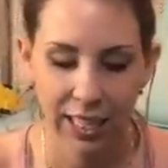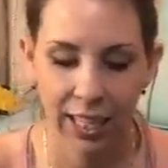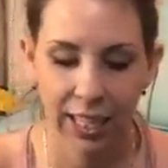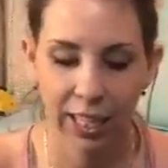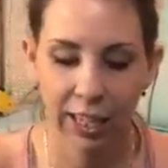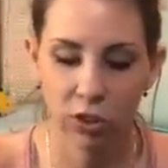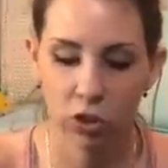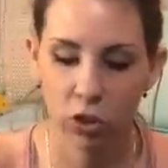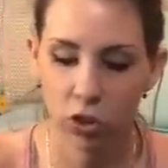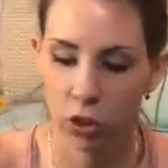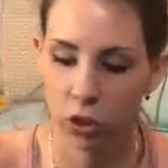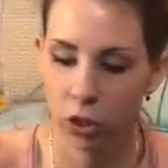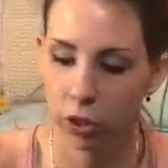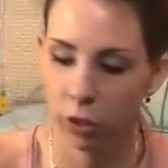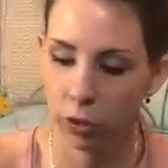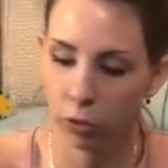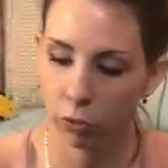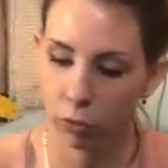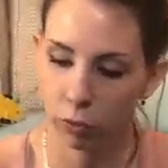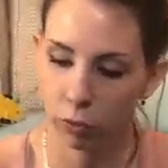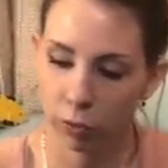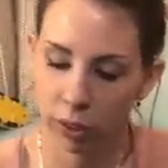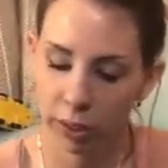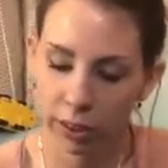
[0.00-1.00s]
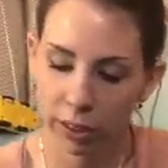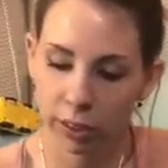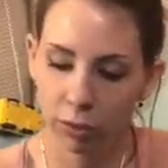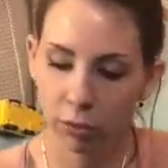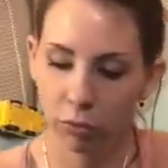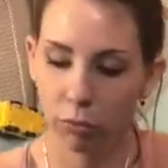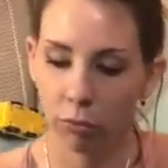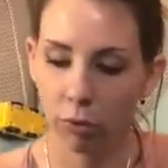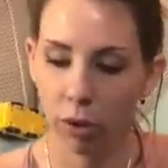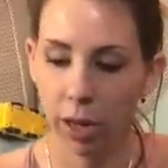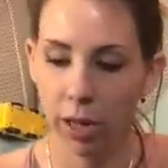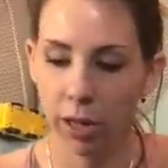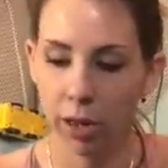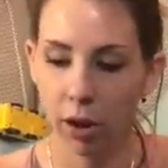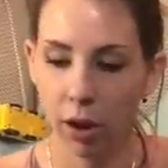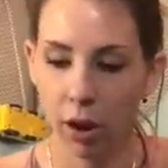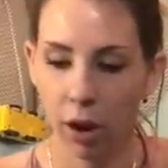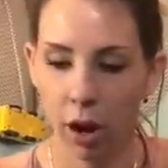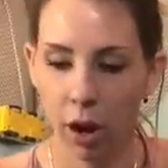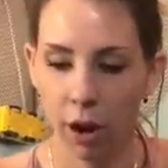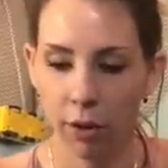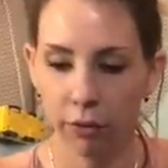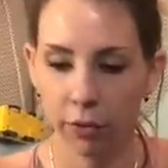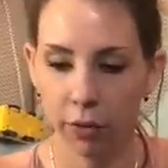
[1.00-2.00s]
It should really run
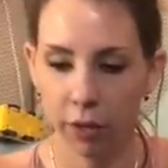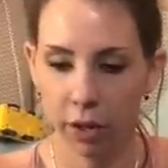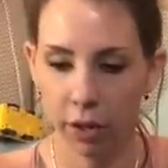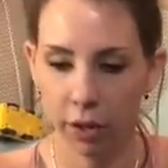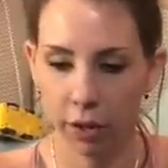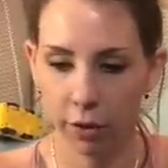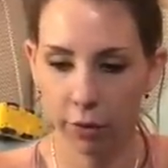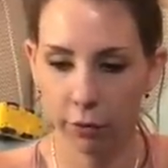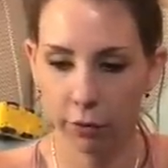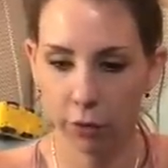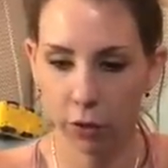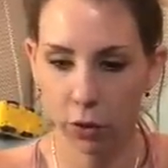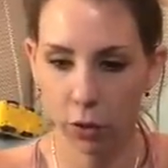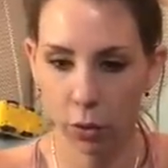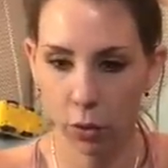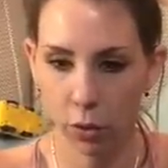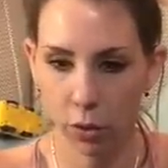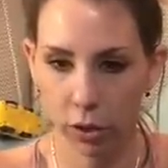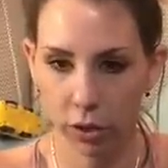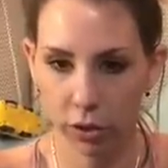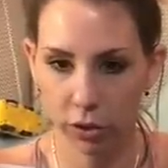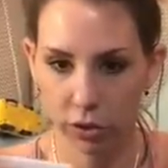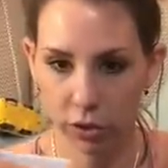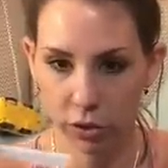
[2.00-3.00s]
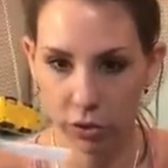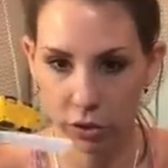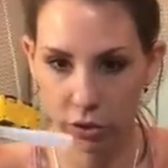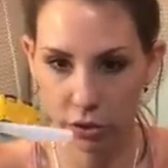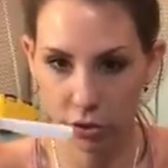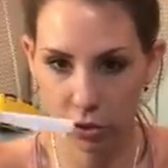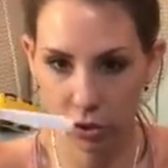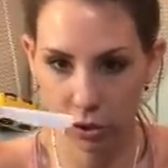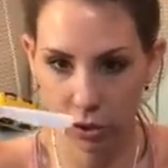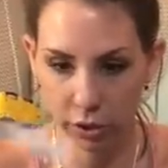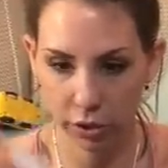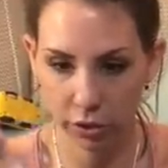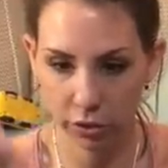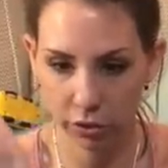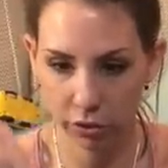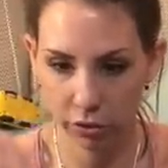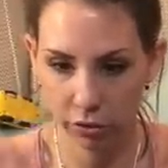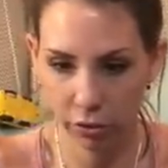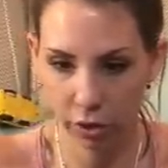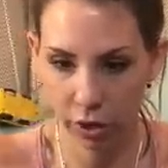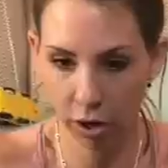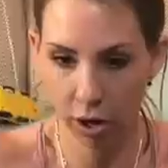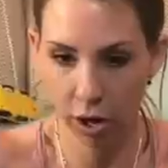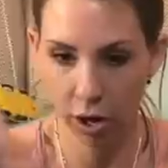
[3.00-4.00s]
off of your stir
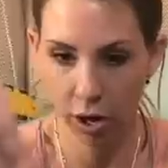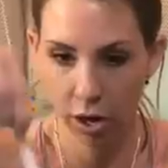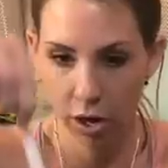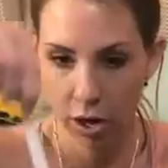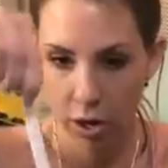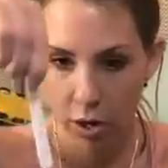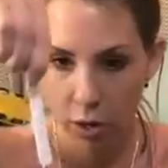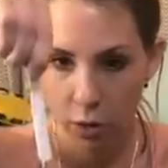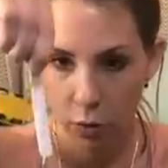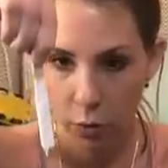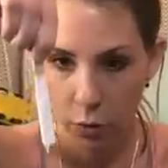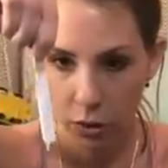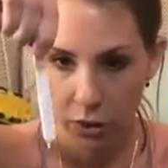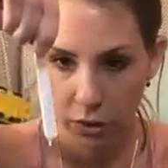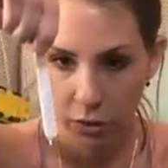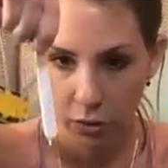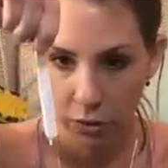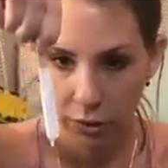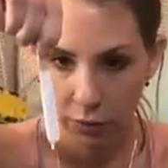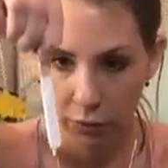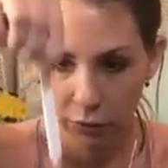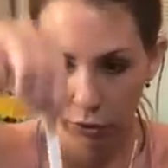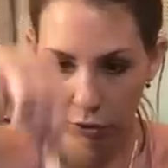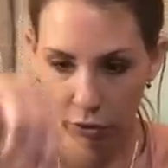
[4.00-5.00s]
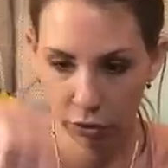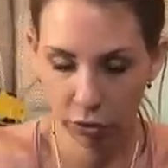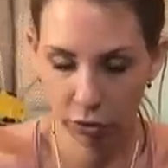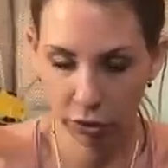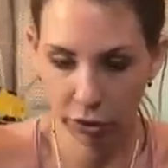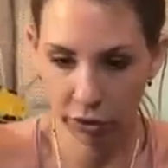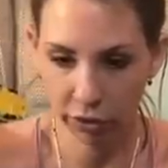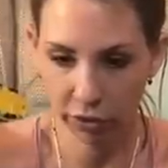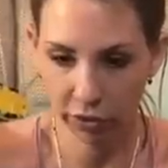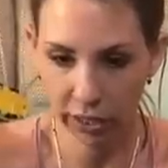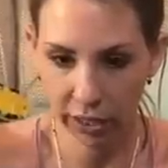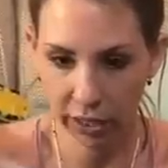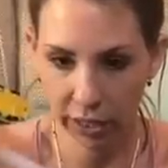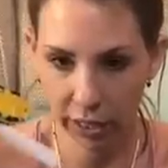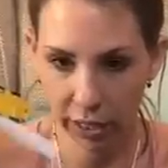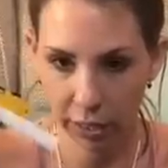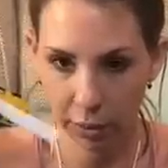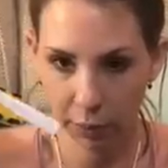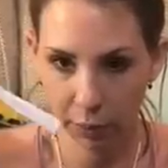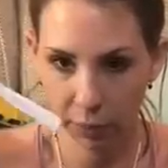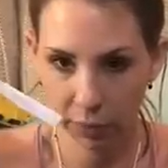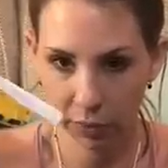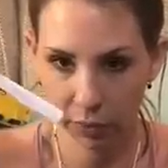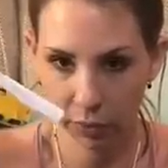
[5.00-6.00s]
straw when you lift your stir stick
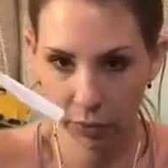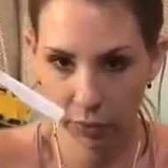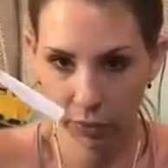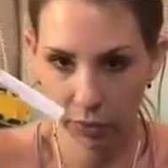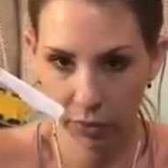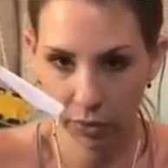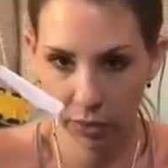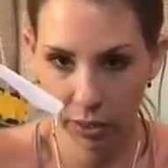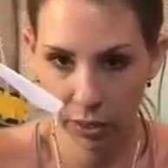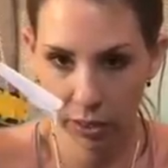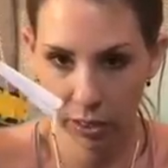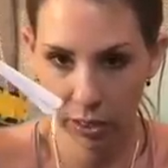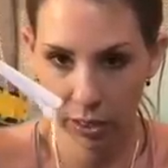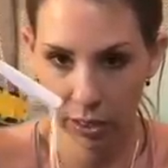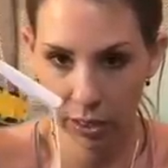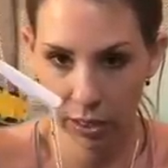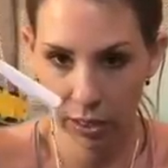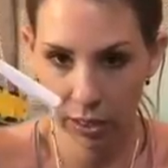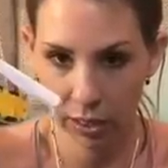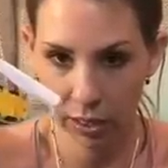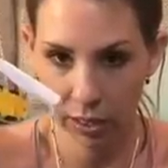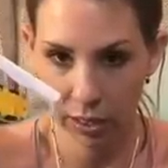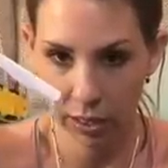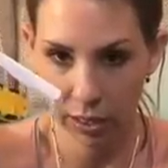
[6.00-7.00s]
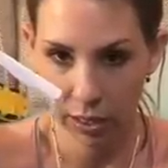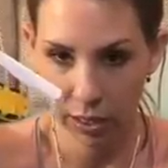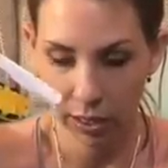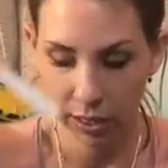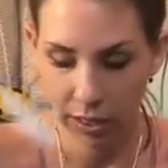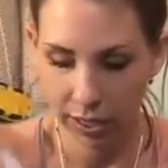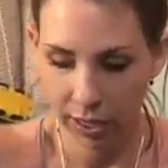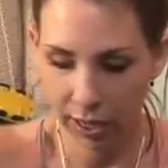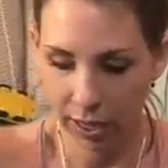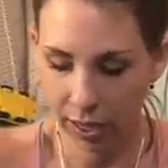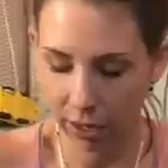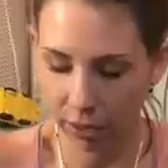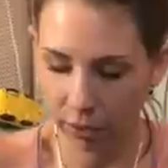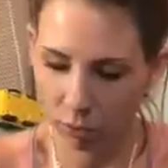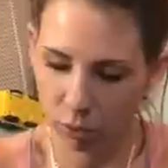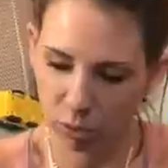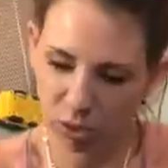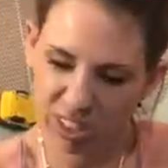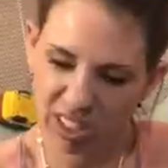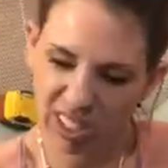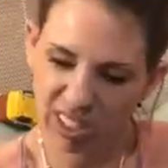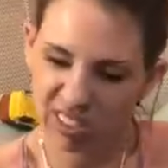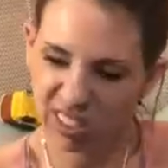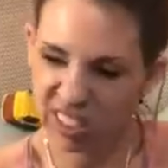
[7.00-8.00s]
up. So see
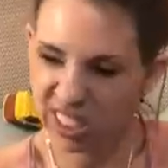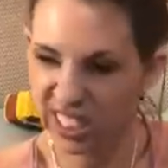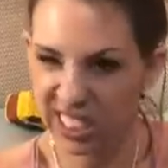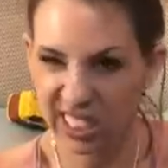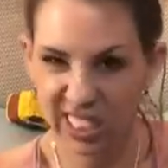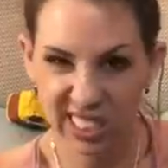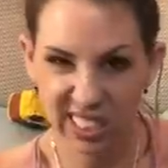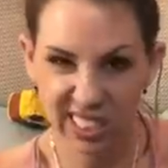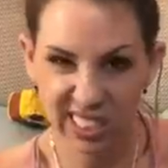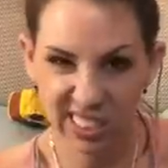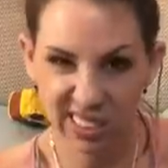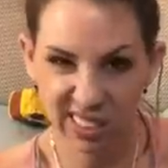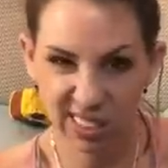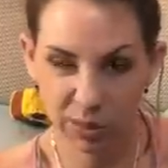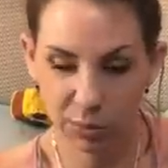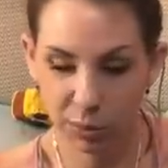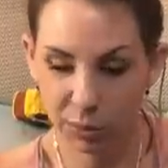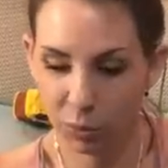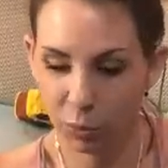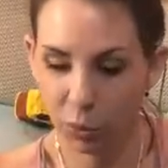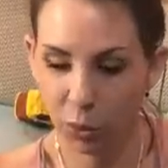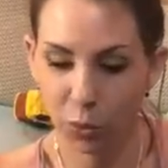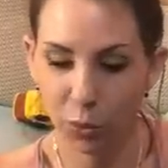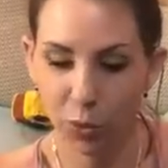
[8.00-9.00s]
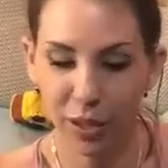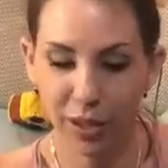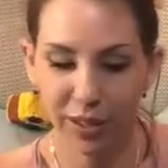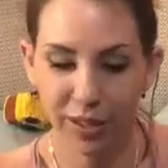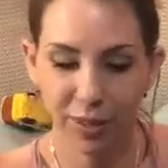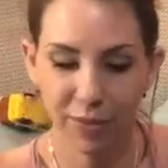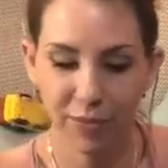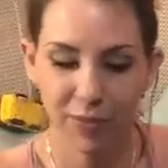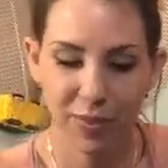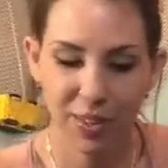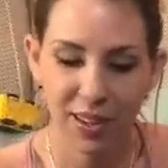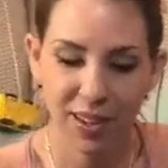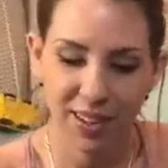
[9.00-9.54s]
well, that one kind of needs a little bit more water.